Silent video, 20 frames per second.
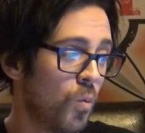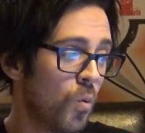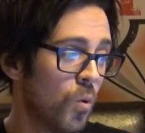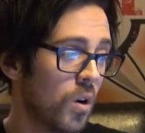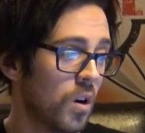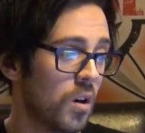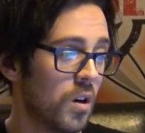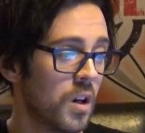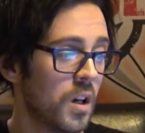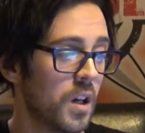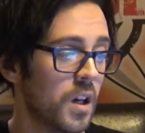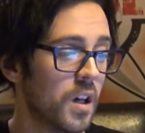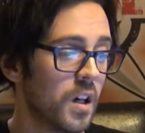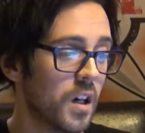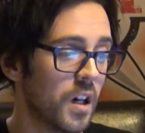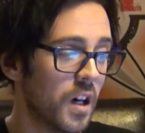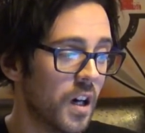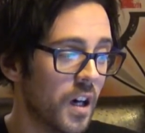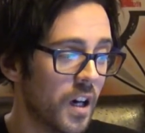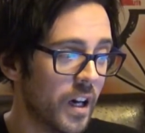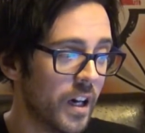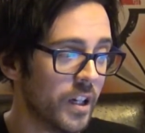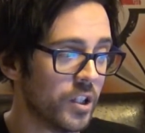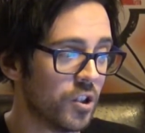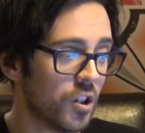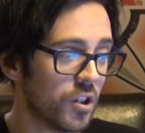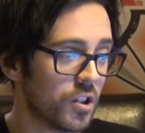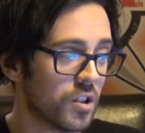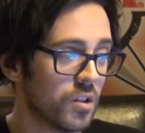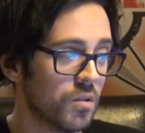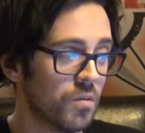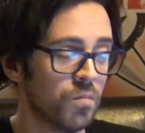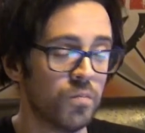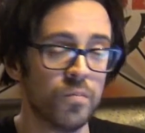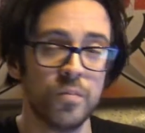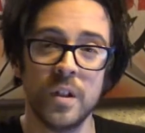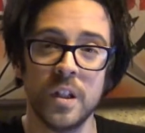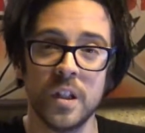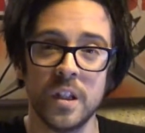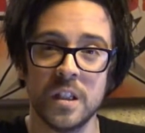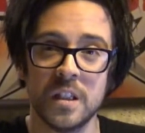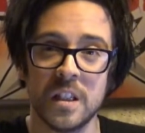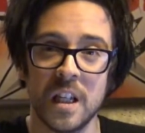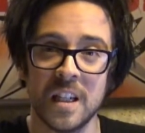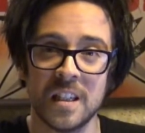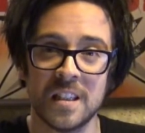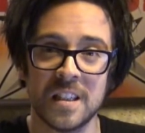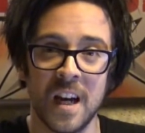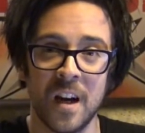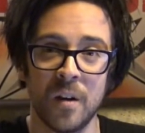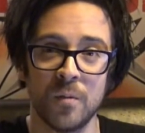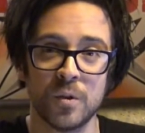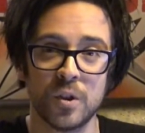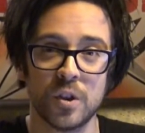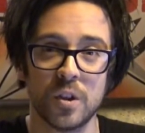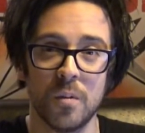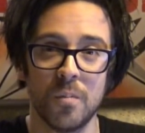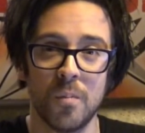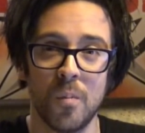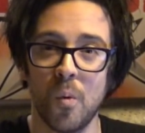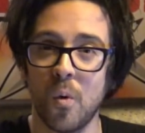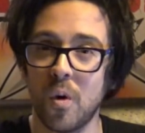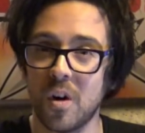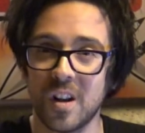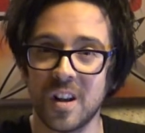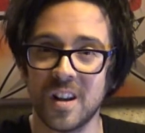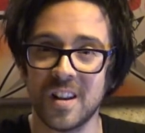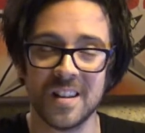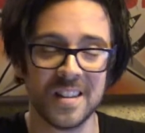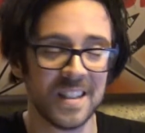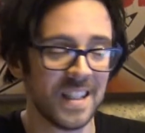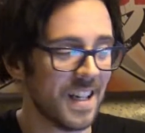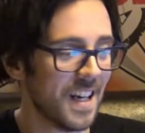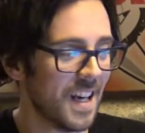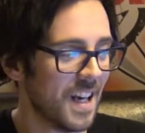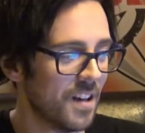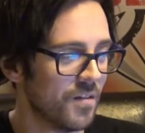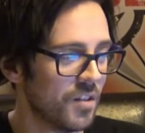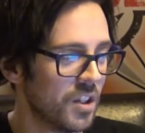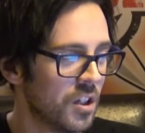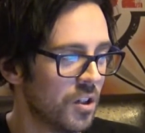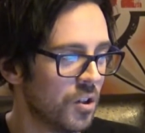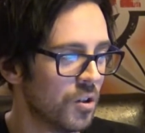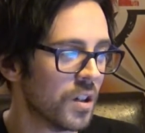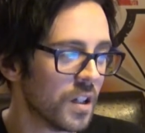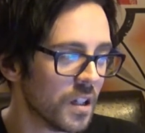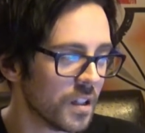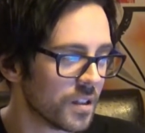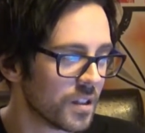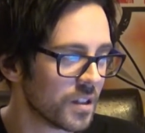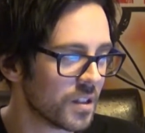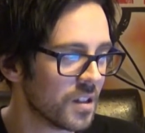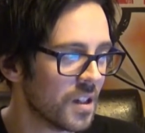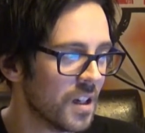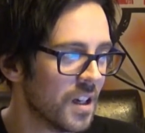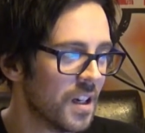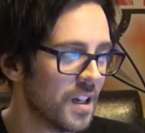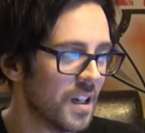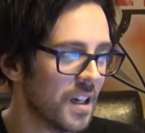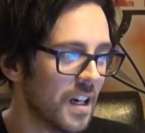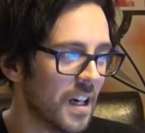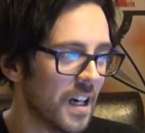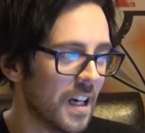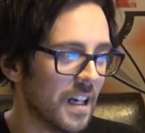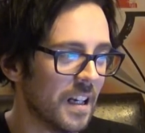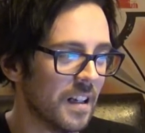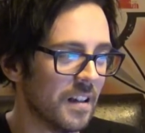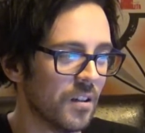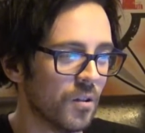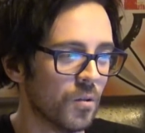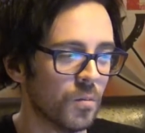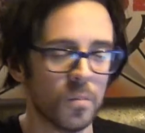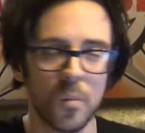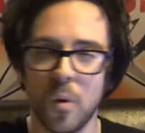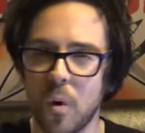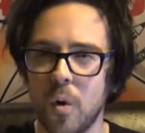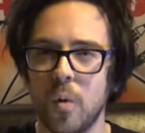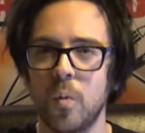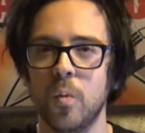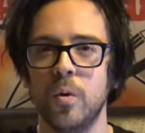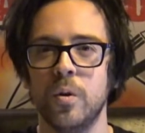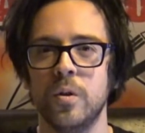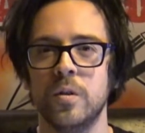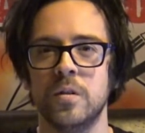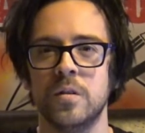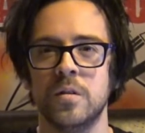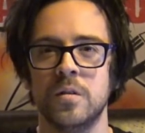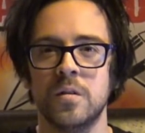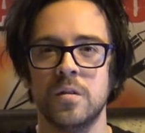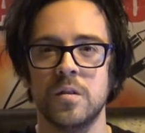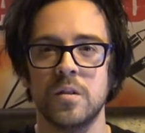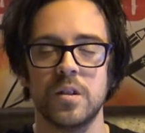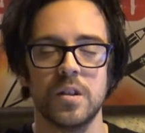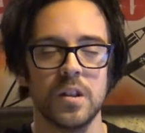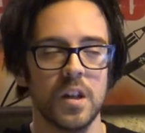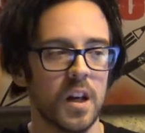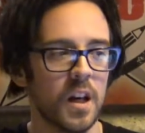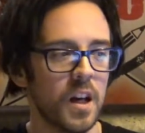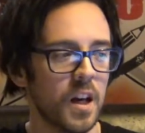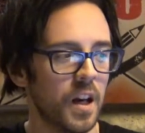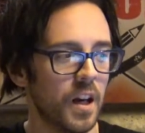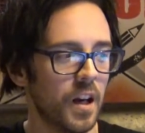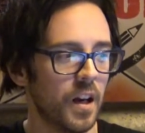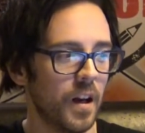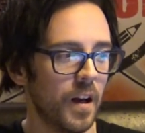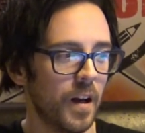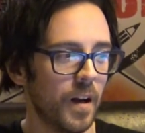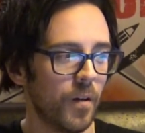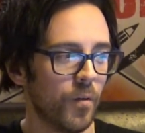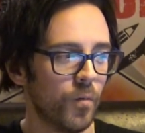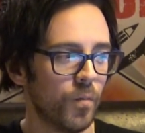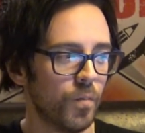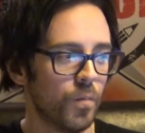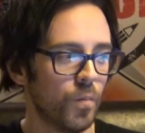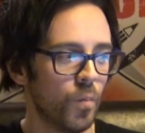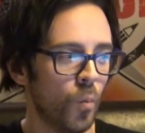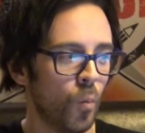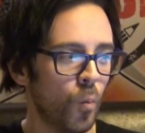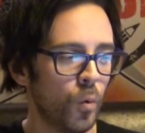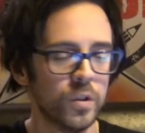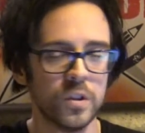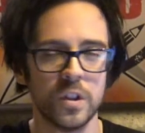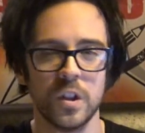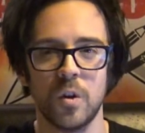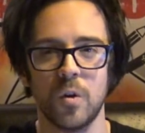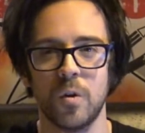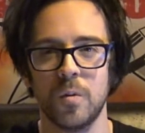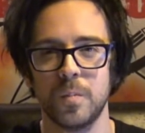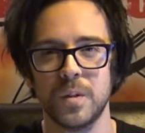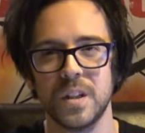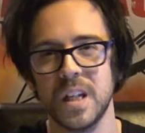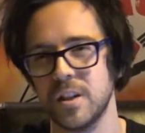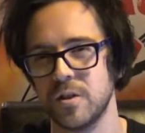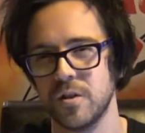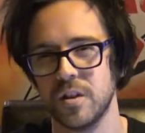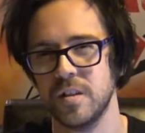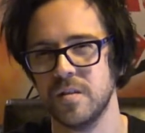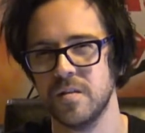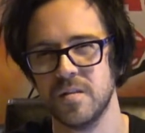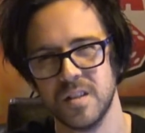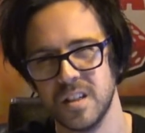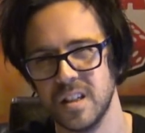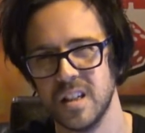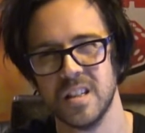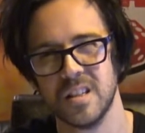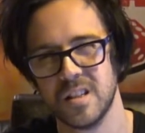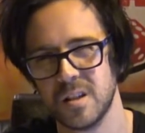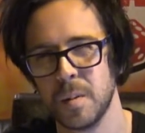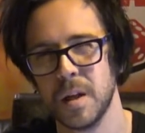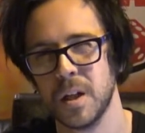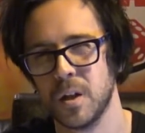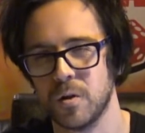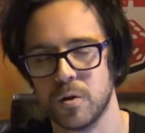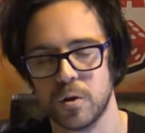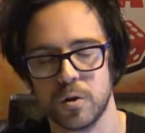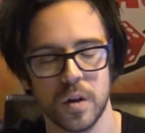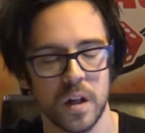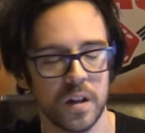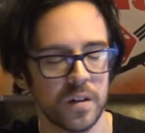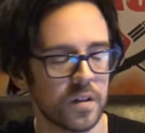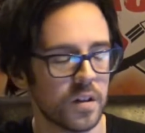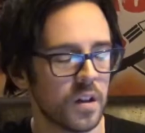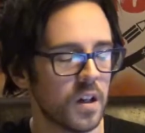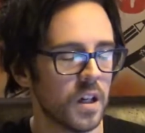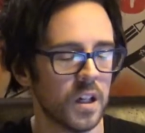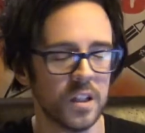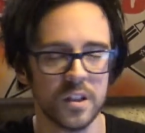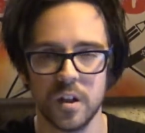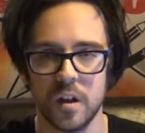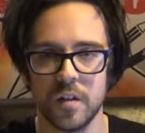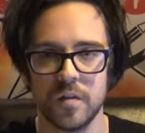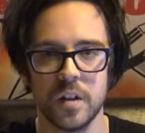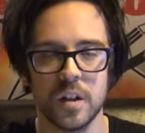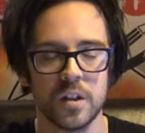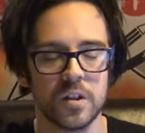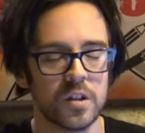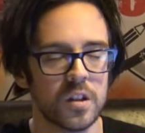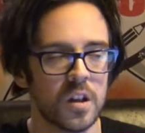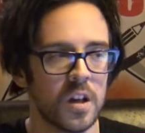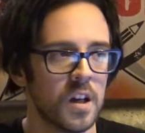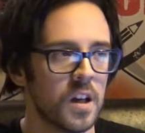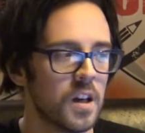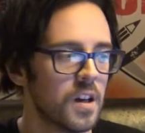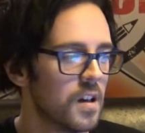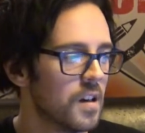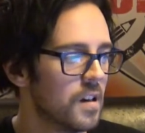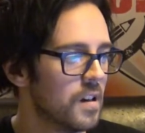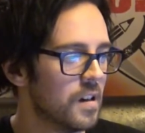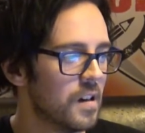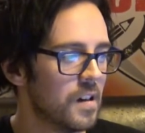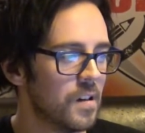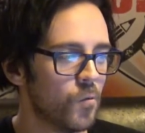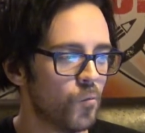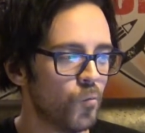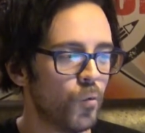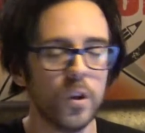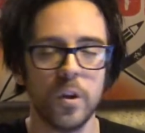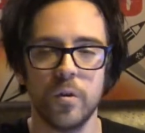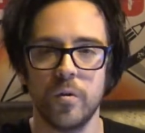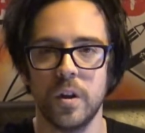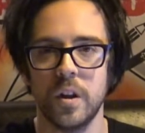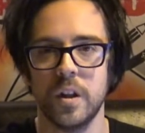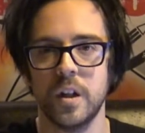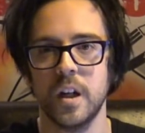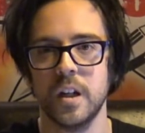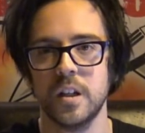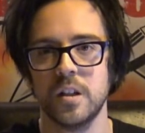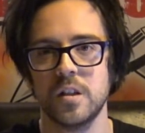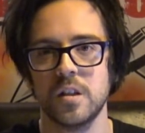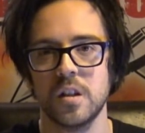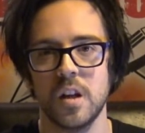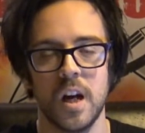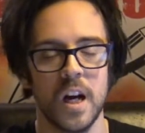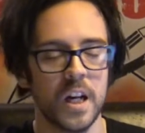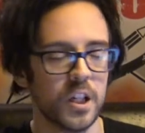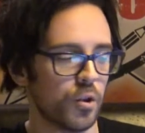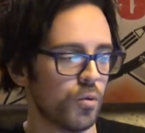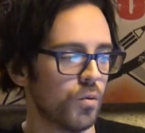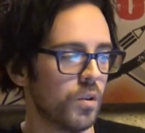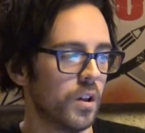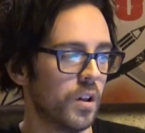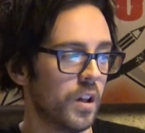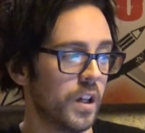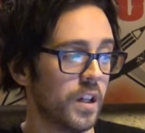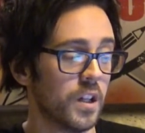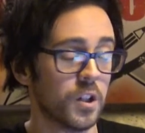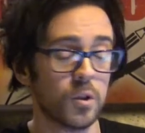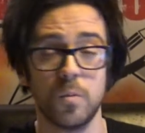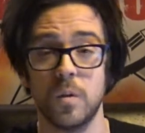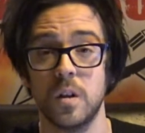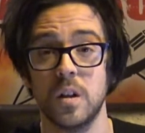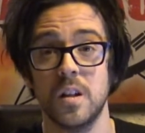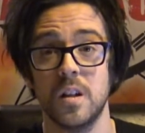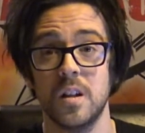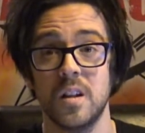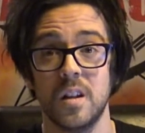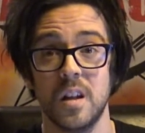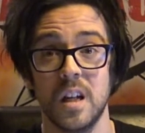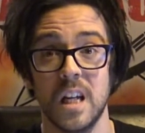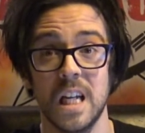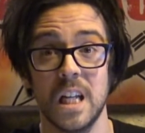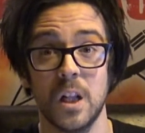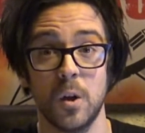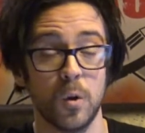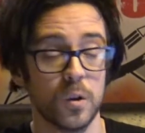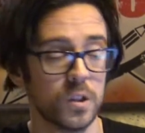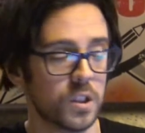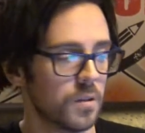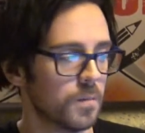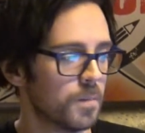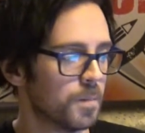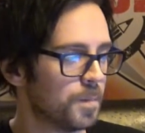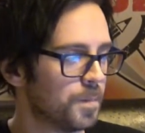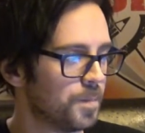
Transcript: War, uh, just to really take down some more elite heavy units. Uh, you know, war wounds, uh, wounding on potentially threes, depending on your strength and toughness. Really, really nice. I actually really like this one a lot.